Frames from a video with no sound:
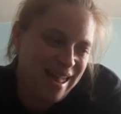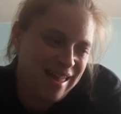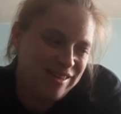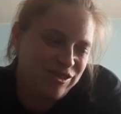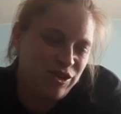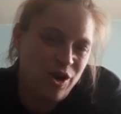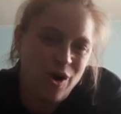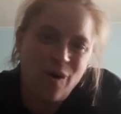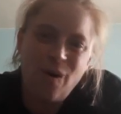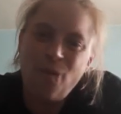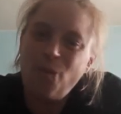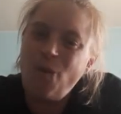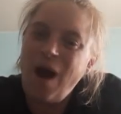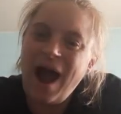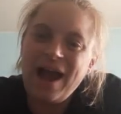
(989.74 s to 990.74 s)
So
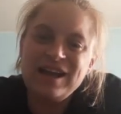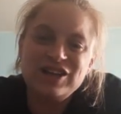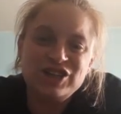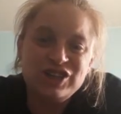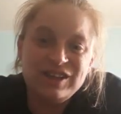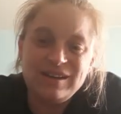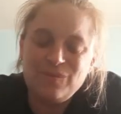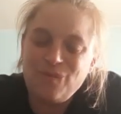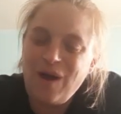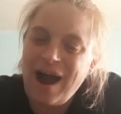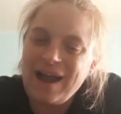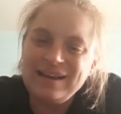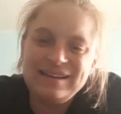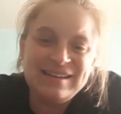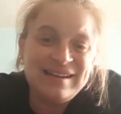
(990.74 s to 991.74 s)
why
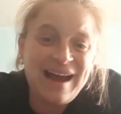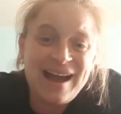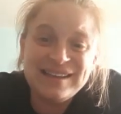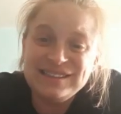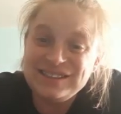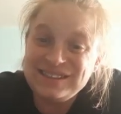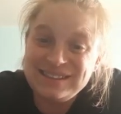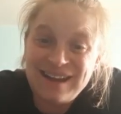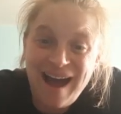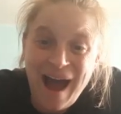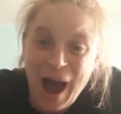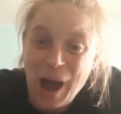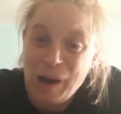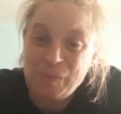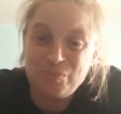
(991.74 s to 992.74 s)
did I
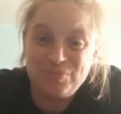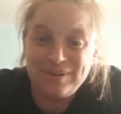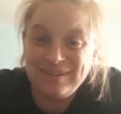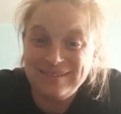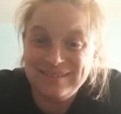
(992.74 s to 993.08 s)
stop?